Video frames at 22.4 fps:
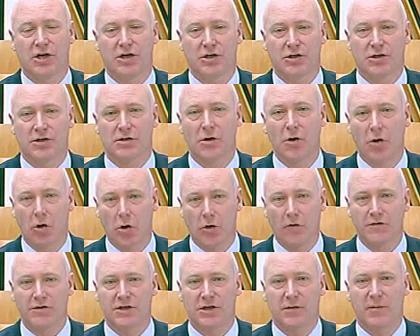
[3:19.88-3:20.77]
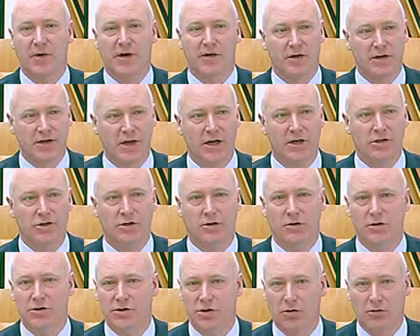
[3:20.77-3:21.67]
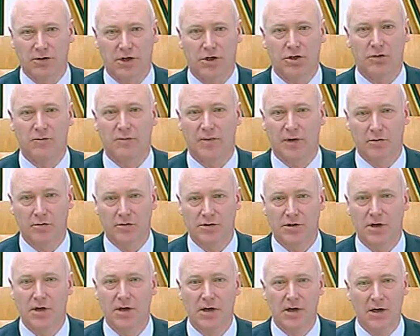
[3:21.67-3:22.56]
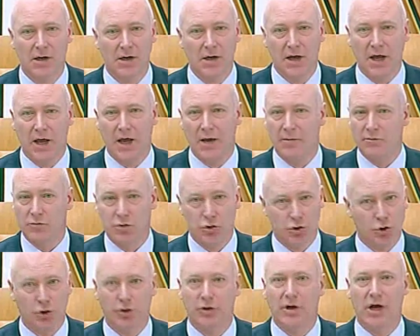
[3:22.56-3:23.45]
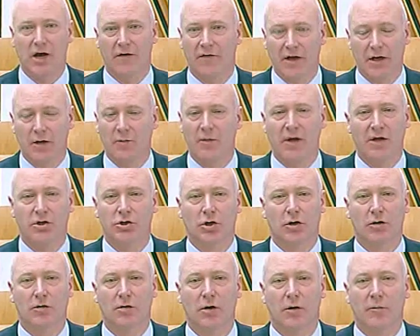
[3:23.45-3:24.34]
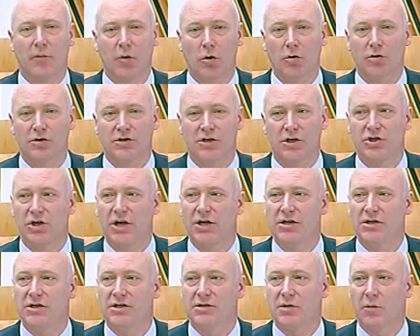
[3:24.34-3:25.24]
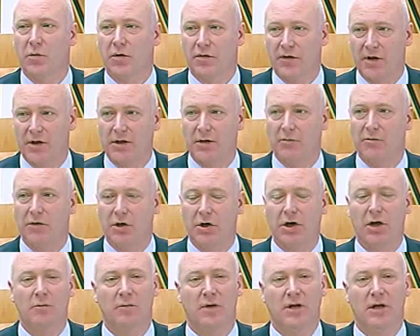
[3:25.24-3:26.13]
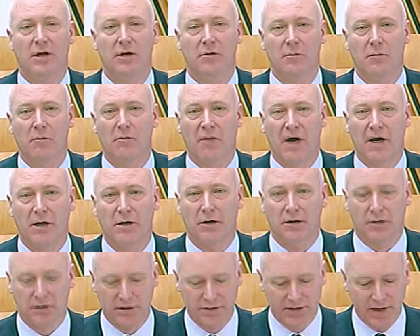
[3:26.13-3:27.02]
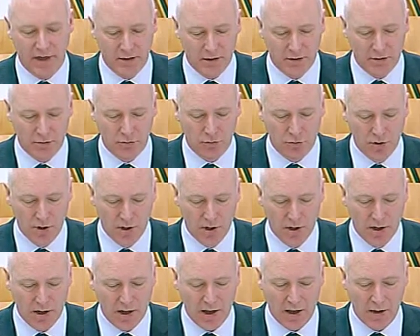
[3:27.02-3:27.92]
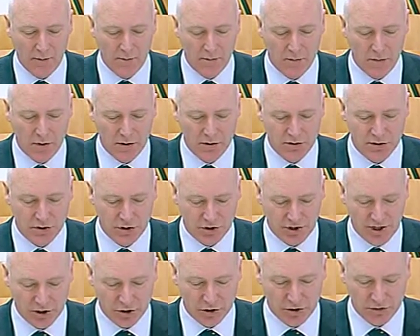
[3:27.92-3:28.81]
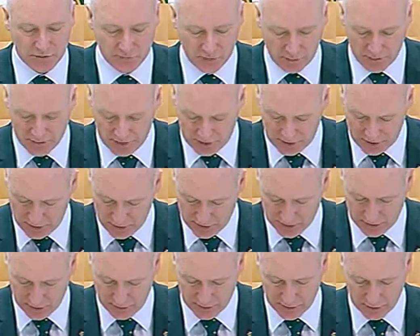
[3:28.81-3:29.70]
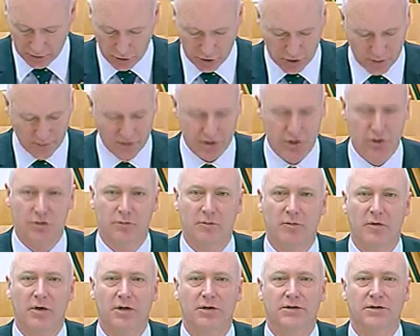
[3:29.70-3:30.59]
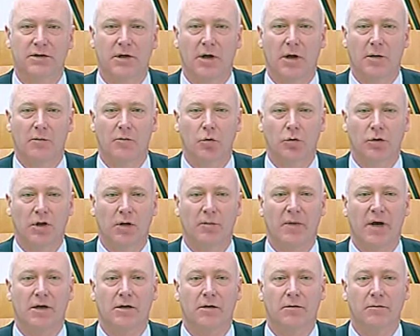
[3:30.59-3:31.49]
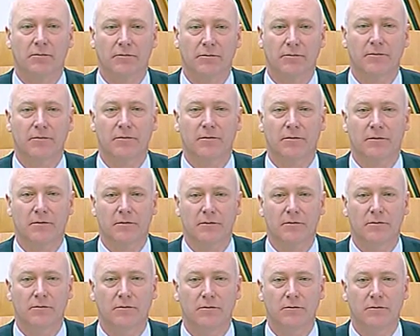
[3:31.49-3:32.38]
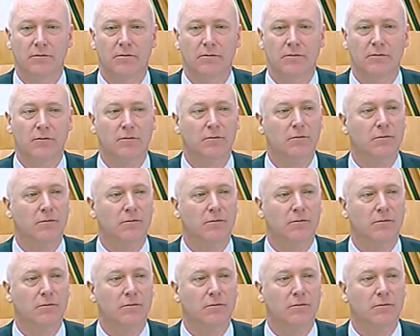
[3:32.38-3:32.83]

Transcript: changes. Obviously, by their nature, consolidation bills shouldn't have any major policy changes within them. There can be minor technical suggestions from the Law Commission, but only minor. Cameron?